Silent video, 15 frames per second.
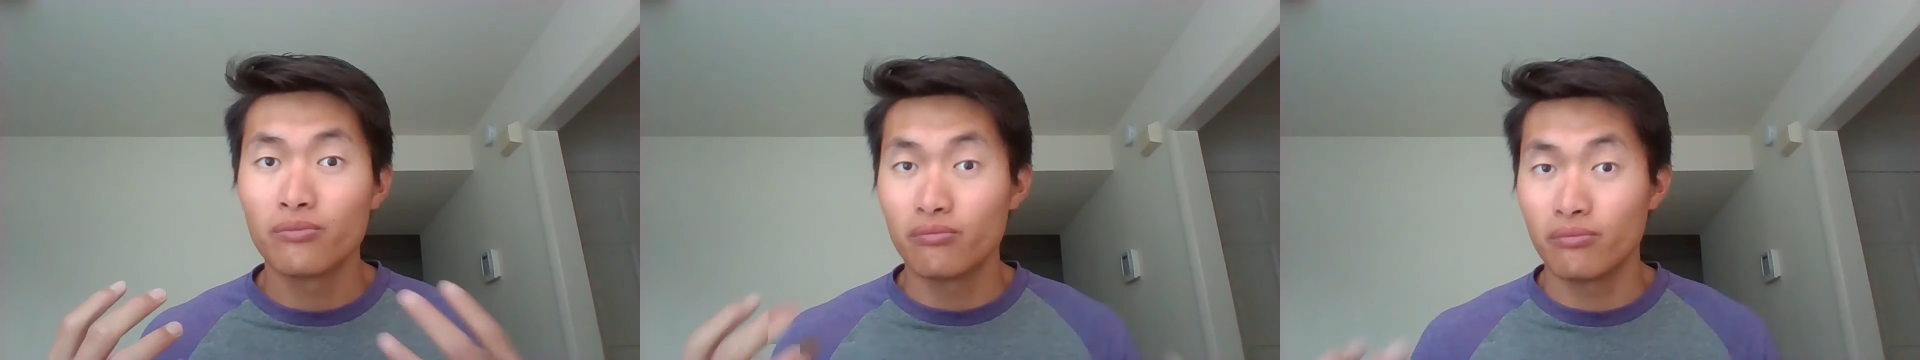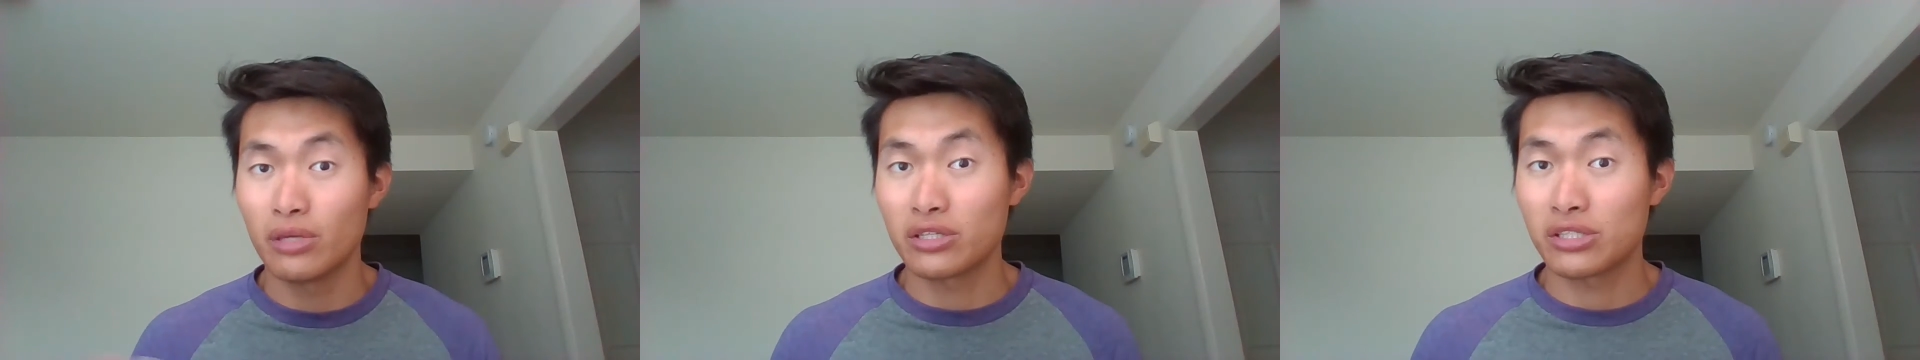
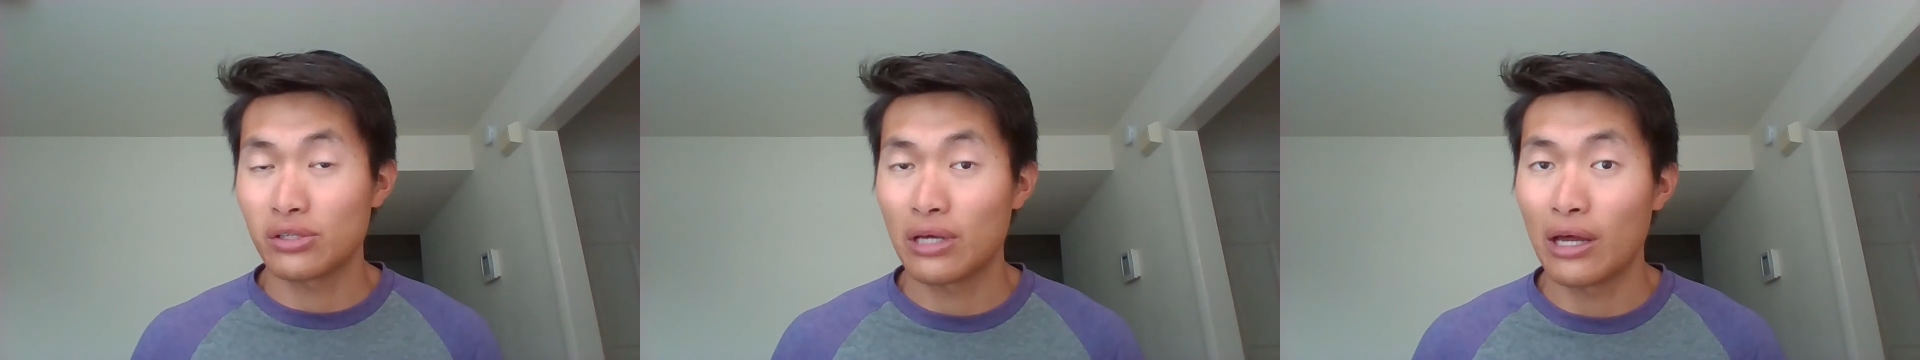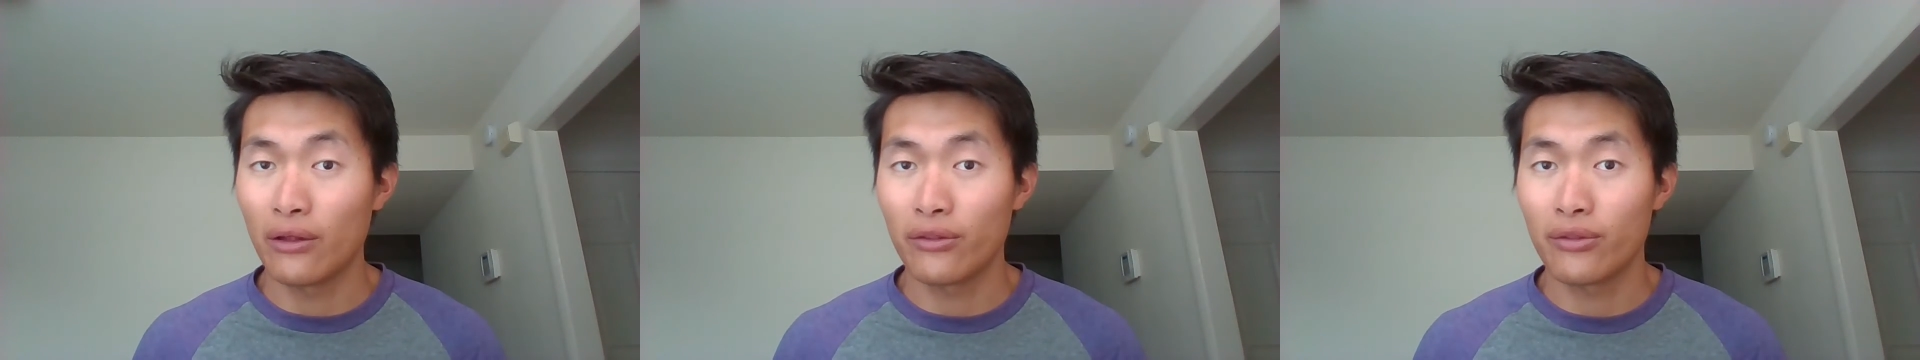mental
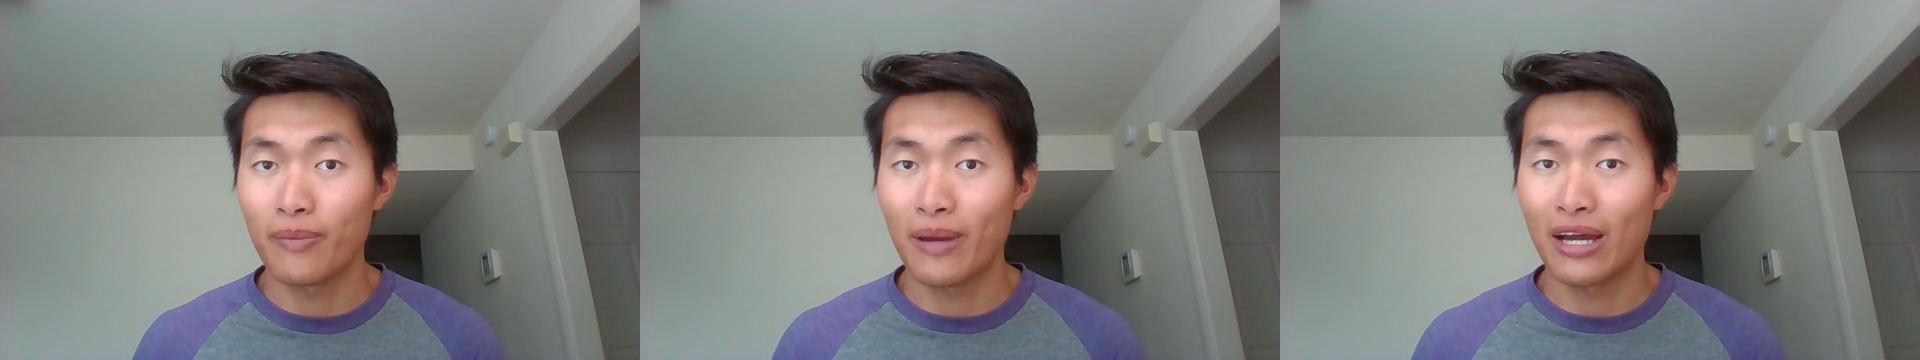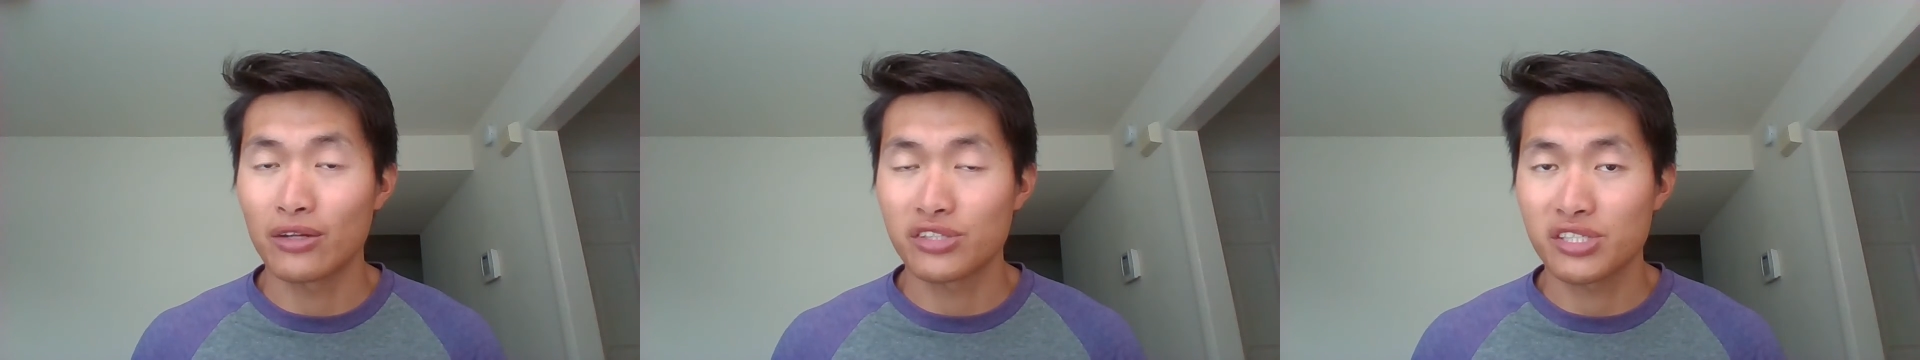health
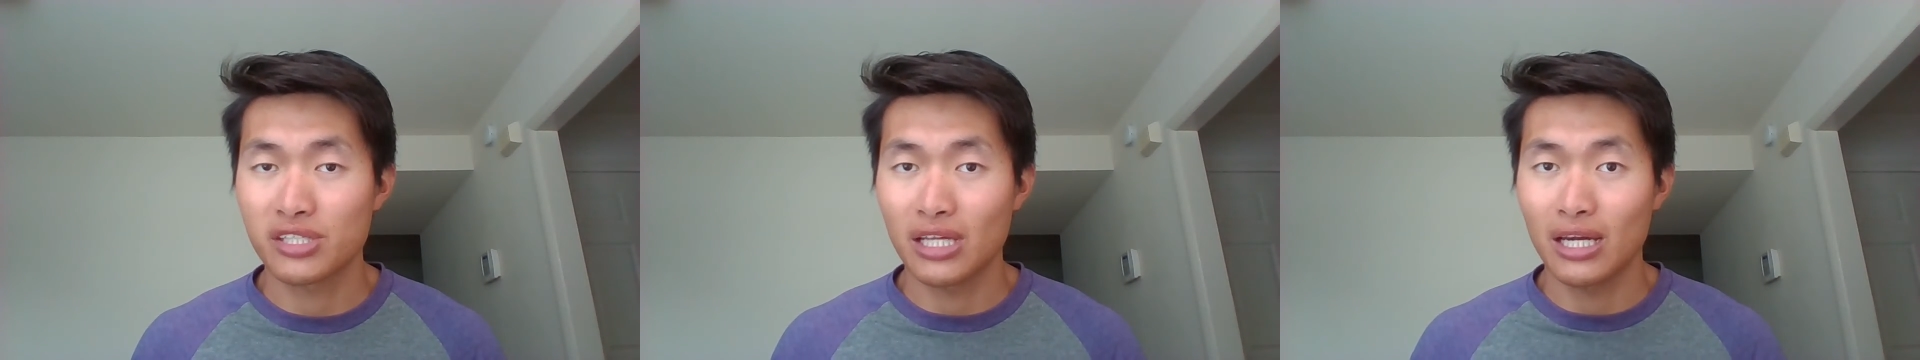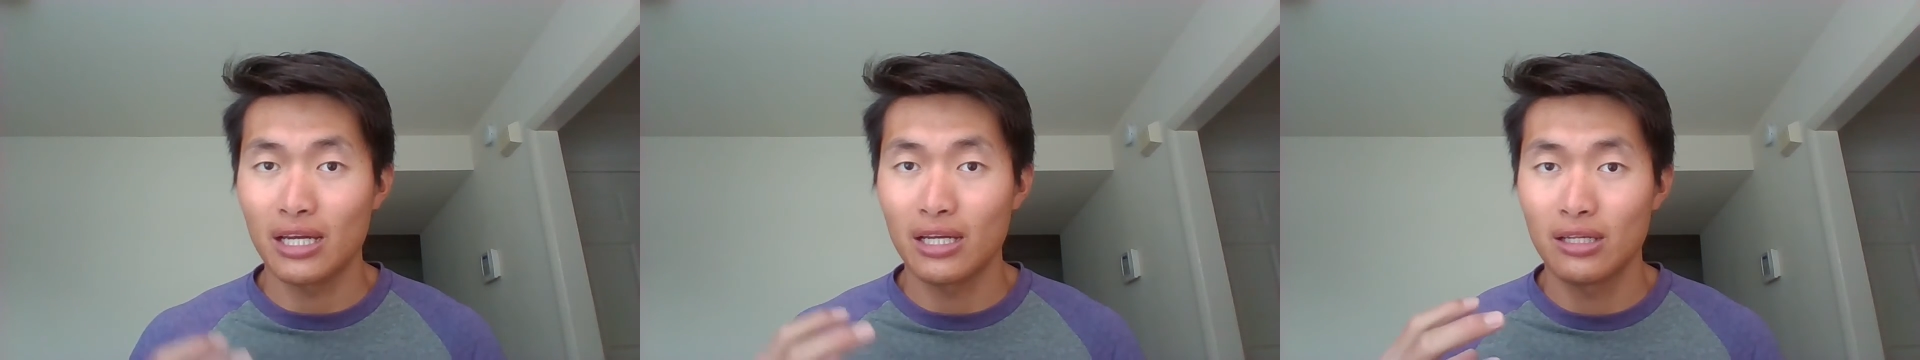bouts
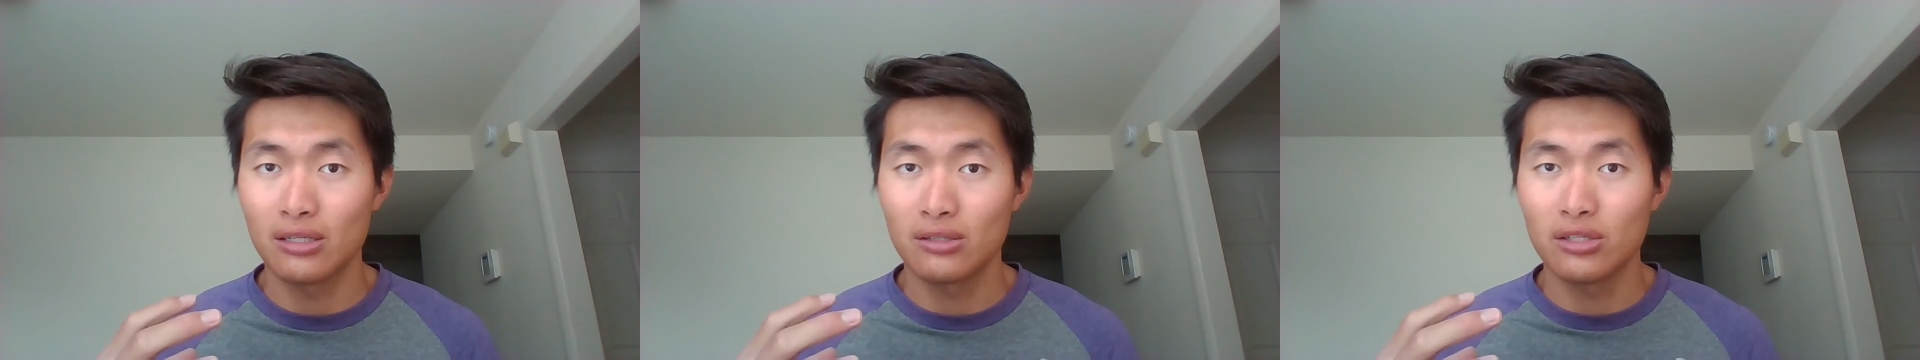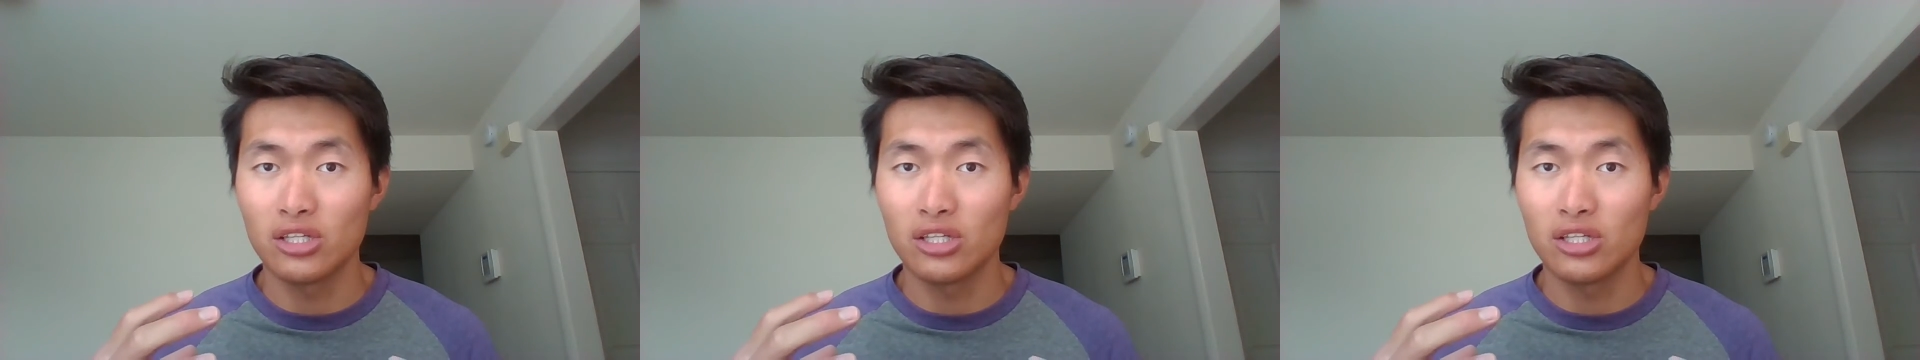that